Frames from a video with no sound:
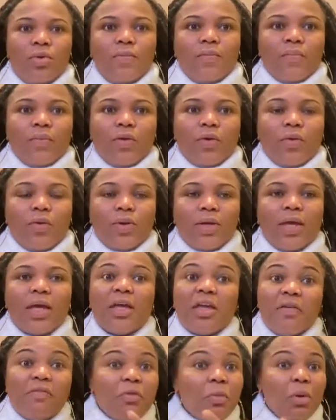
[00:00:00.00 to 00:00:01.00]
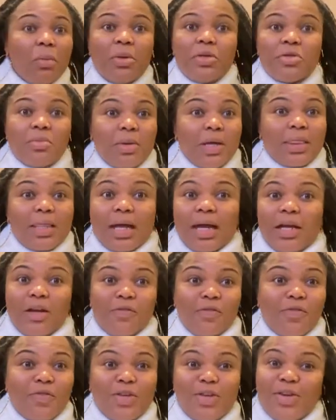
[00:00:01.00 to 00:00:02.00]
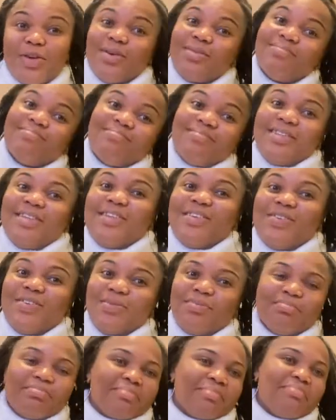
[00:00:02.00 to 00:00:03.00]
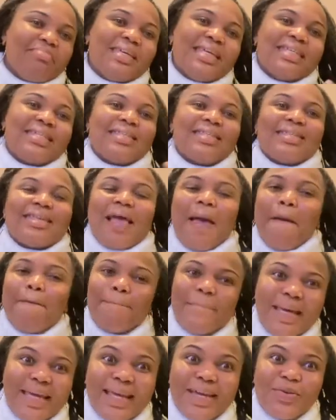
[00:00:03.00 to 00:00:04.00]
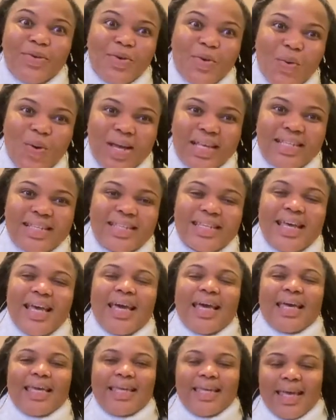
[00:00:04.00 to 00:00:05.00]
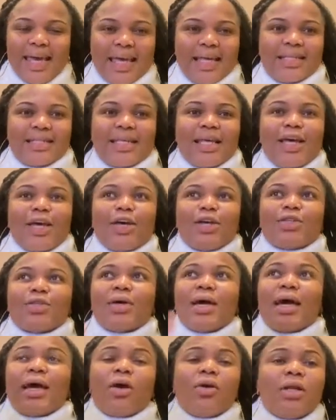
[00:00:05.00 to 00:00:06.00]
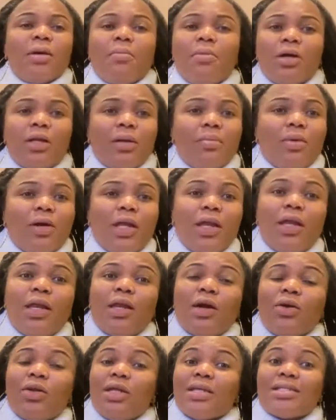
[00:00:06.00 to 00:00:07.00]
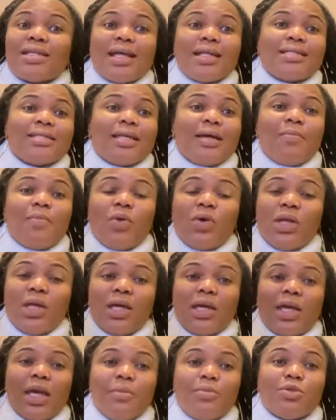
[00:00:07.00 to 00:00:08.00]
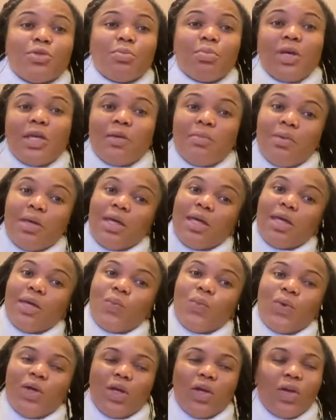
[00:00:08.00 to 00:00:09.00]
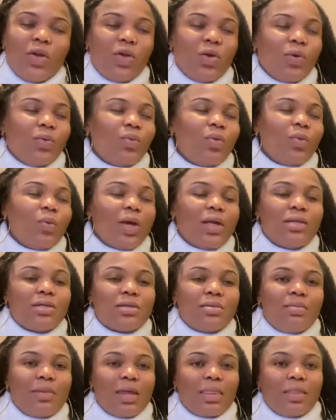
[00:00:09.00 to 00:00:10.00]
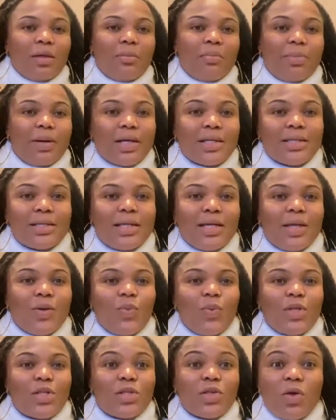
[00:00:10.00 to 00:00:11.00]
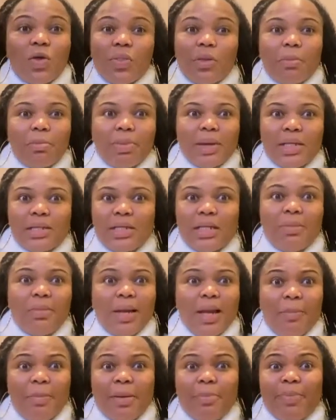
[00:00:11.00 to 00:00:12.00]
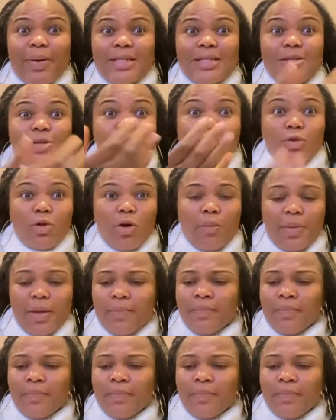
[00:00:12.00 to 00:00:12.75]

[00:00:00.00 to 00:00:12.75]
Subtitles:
Okay, if you want me to make that kind of a video, you know, please make a request. Yes. So on the Monday morning, on the Saturday morning, he came to pick me. We went to meet the person. We saw the person. Immediately the person saw me.